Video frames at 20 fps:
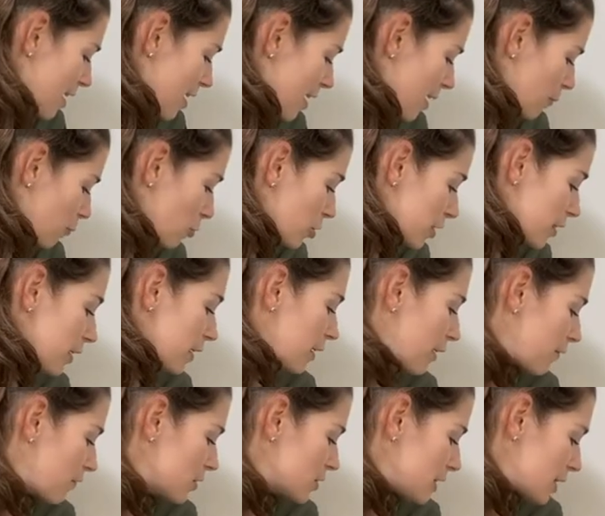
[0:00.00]
We're eating it
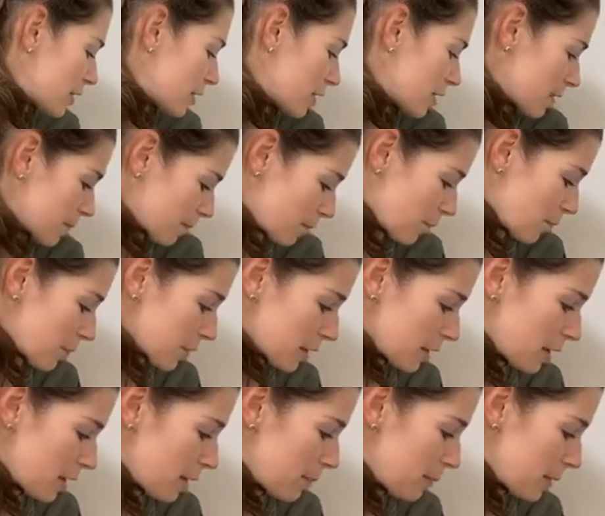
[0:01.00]
for dinner
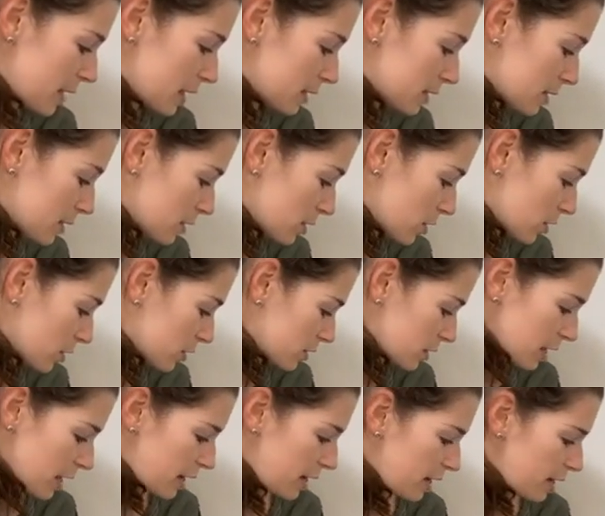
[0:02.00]
because it's
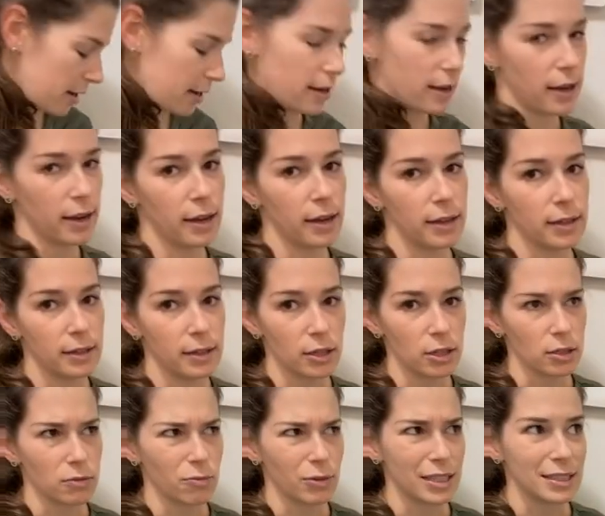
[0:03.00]
Thursday
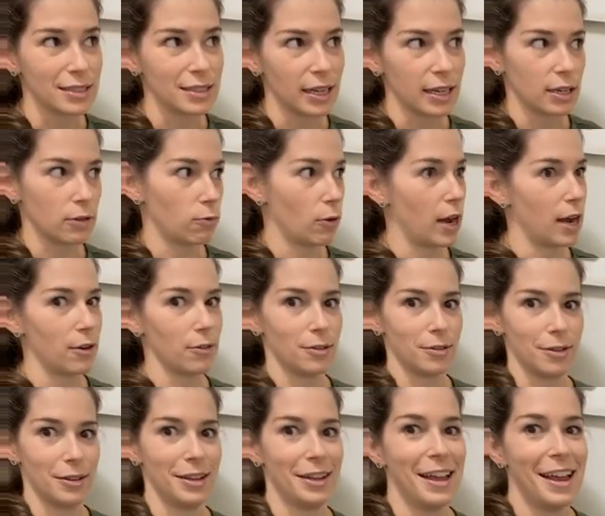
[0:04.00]
or Wednesday. Wow,
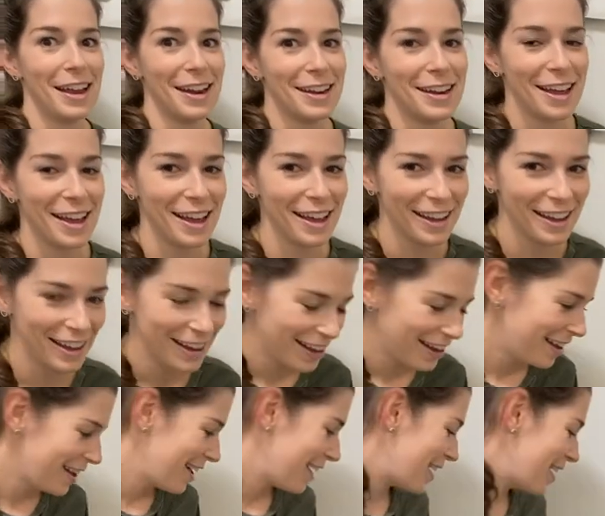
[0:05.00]
and
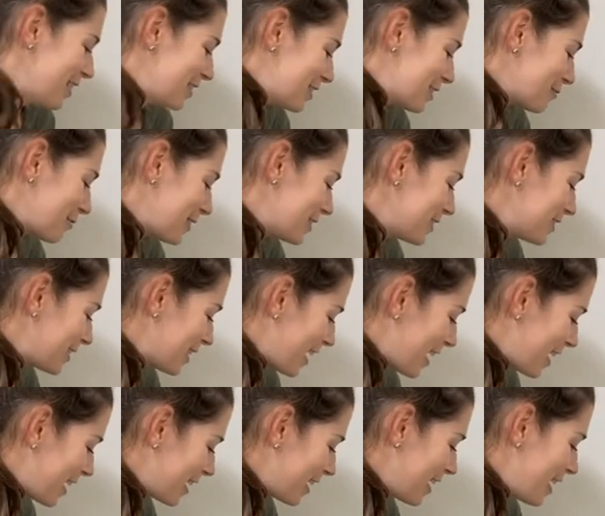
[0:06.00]
it's
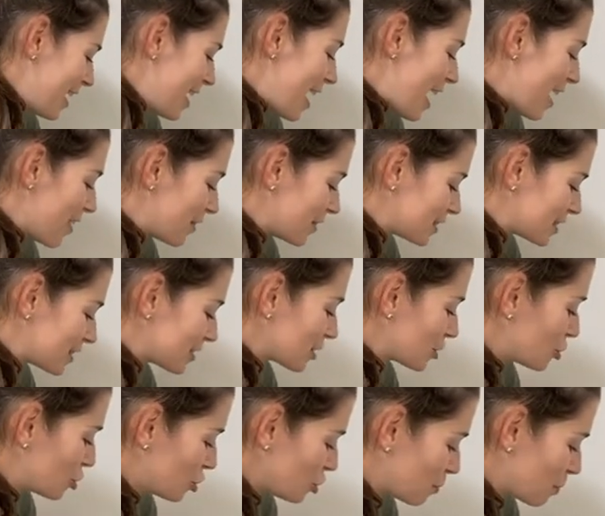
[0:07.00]
Wednesday, and this is a
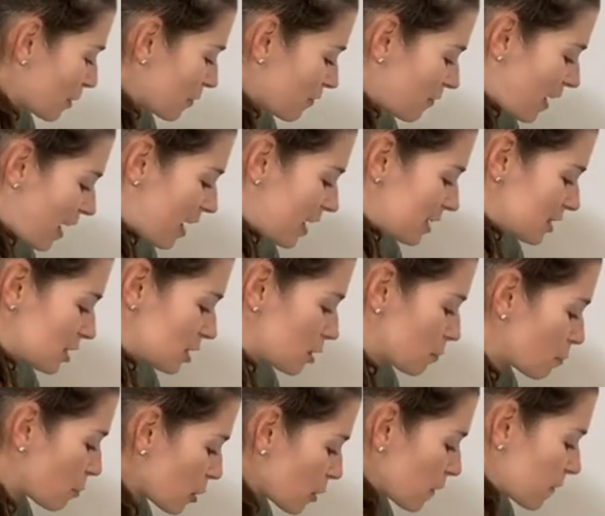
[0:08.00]
super
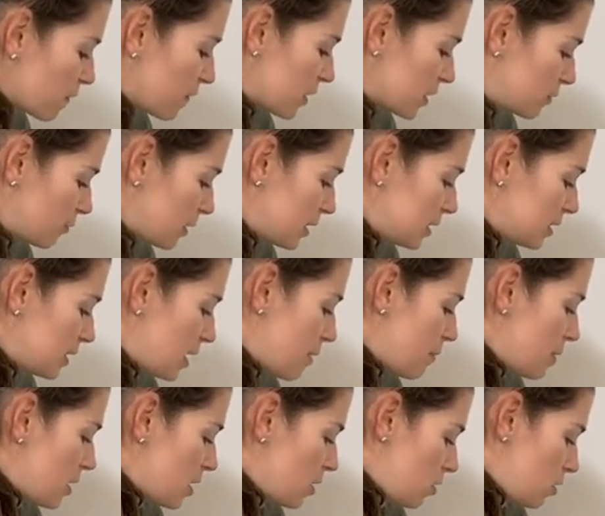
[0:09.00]
fast, perfect Wednesday
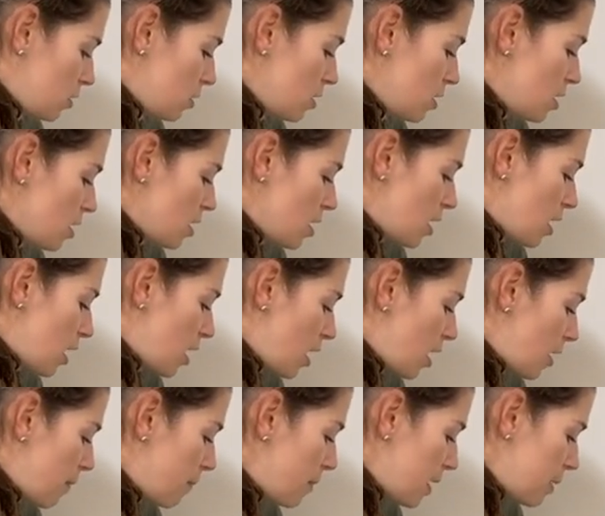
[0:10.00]
meal.
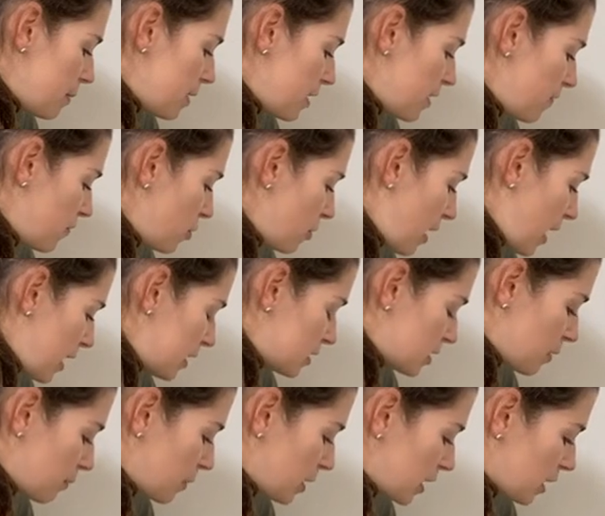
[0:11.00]
Maybe if you had
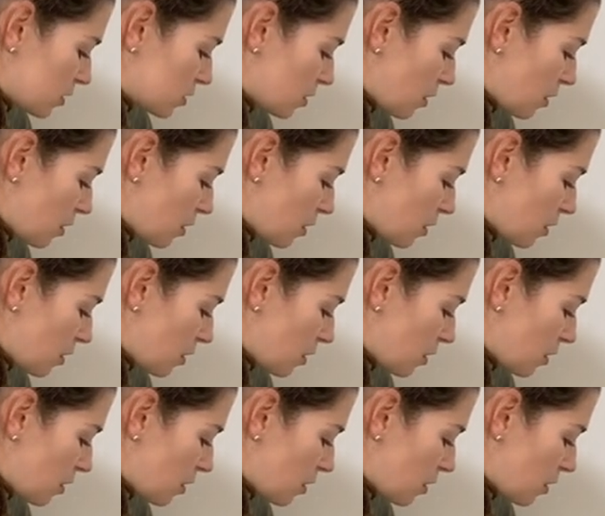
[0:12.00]
something else in the